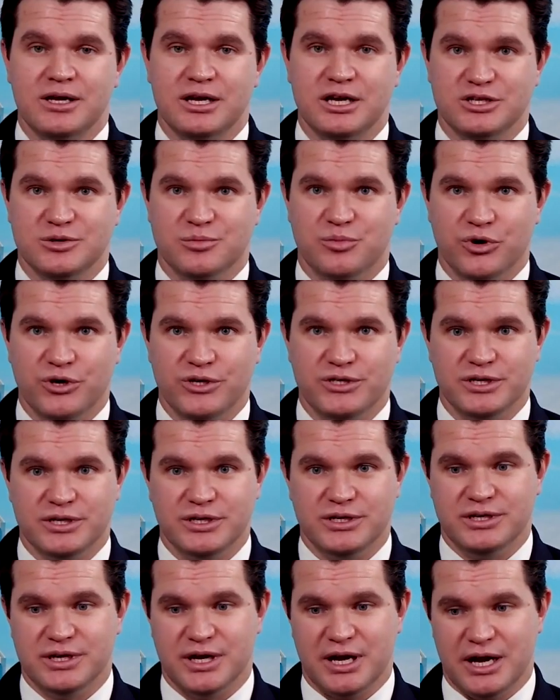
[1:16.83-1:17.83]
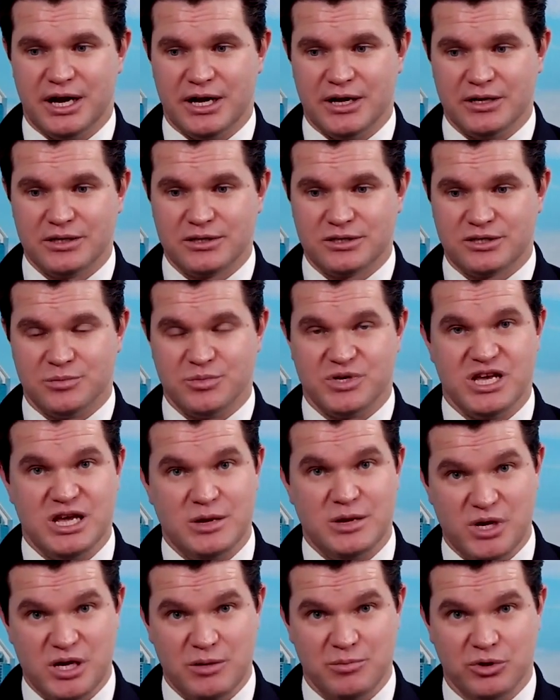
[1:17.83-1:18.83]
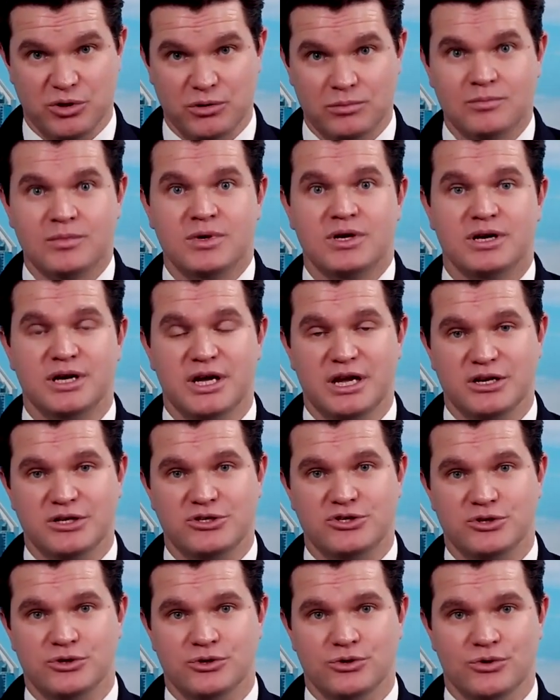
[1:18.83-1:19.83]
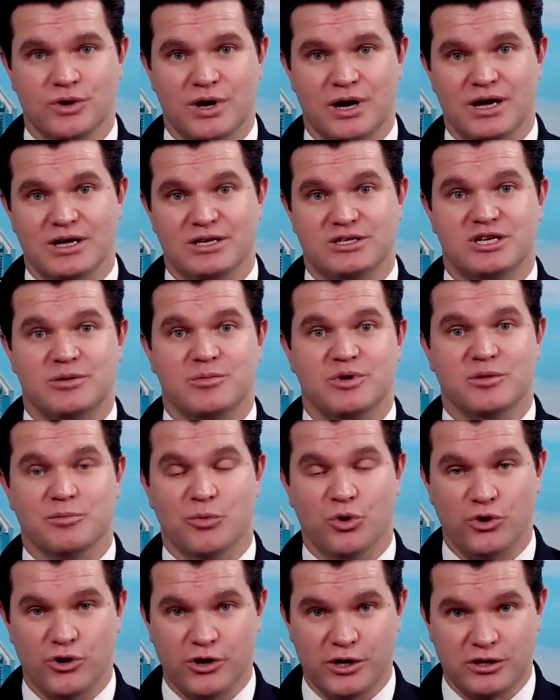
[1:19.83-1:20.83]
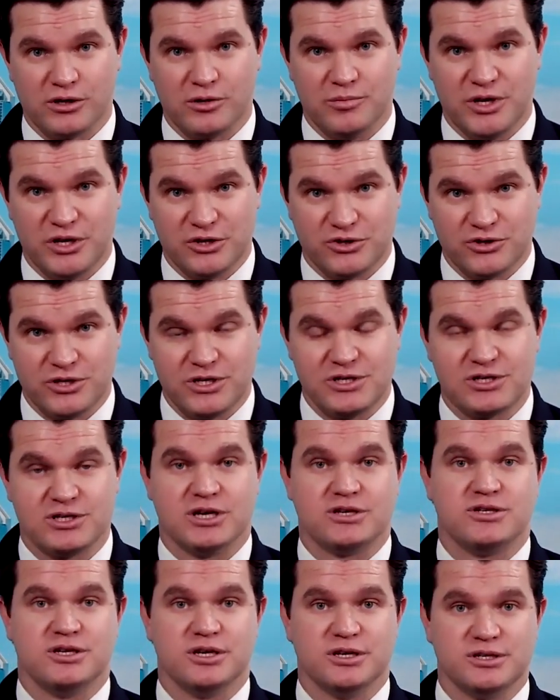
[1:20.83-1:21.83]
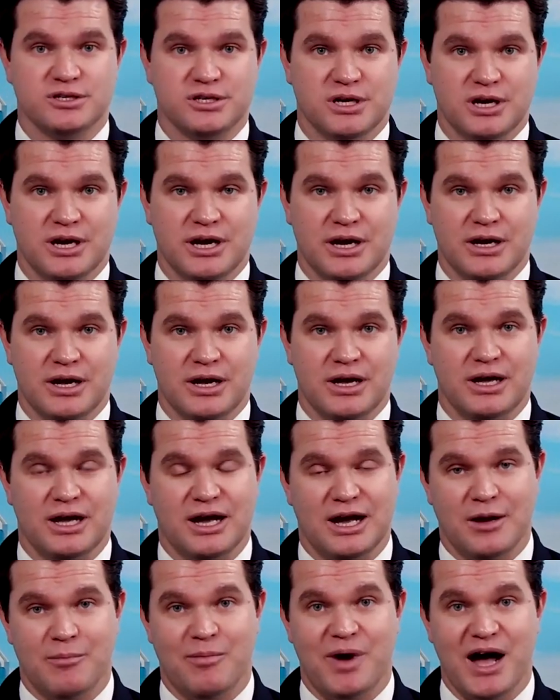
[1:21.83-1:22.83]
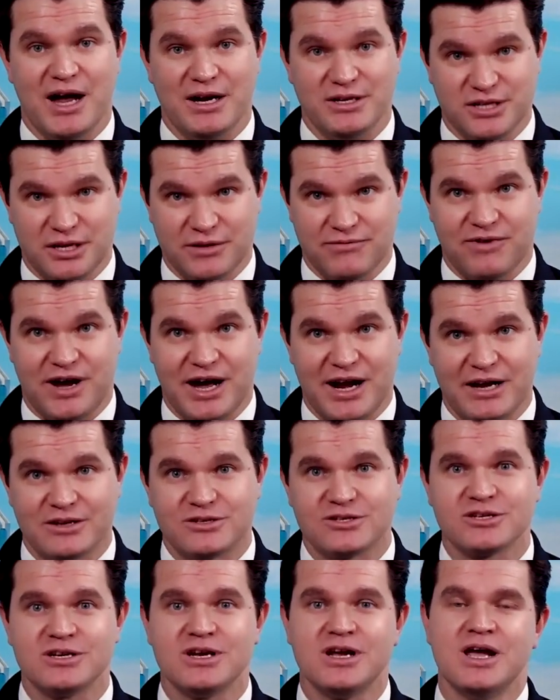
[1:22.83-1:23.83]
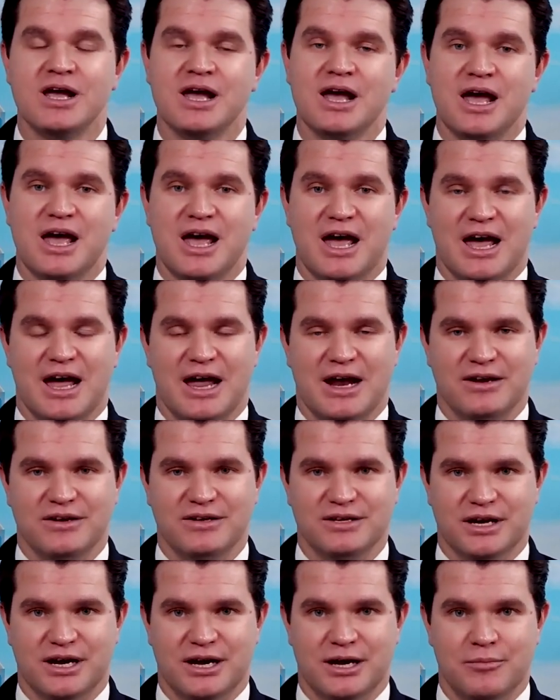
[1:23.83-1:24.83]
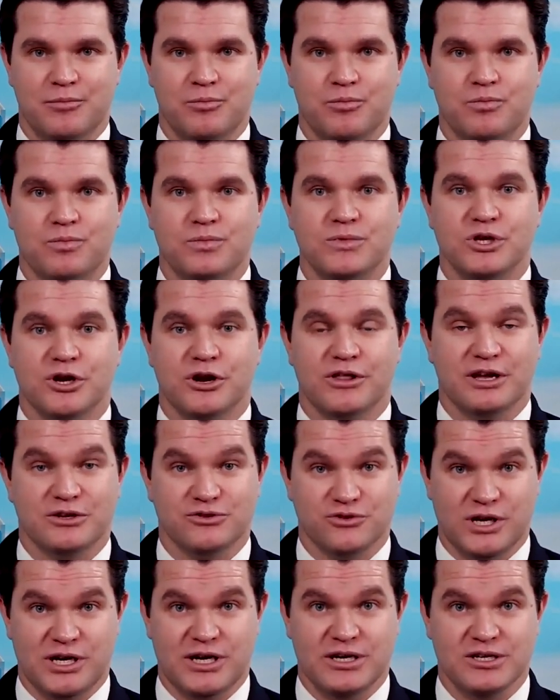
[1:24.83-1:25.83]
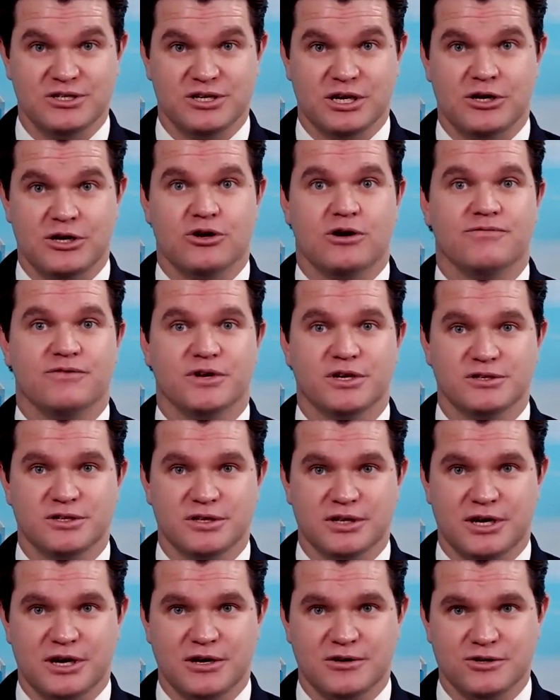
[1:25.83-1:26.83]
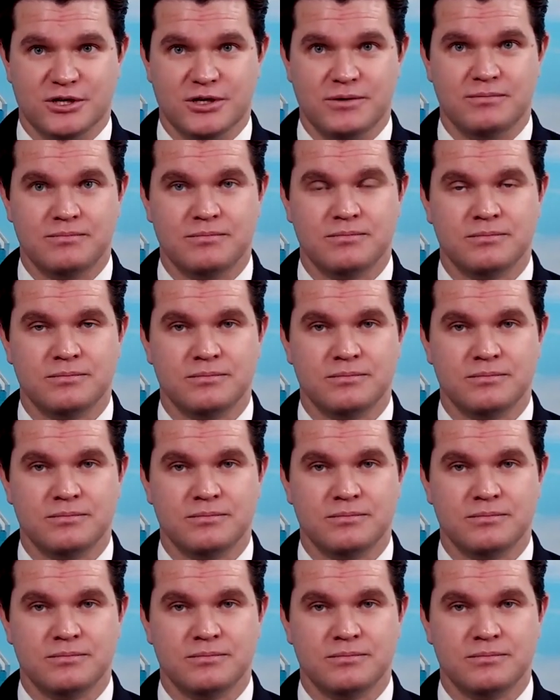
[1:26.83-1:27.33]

He's appointed some key people into some of the more critical ministries, such as mines and finance, and that's really instilling confidence in the country.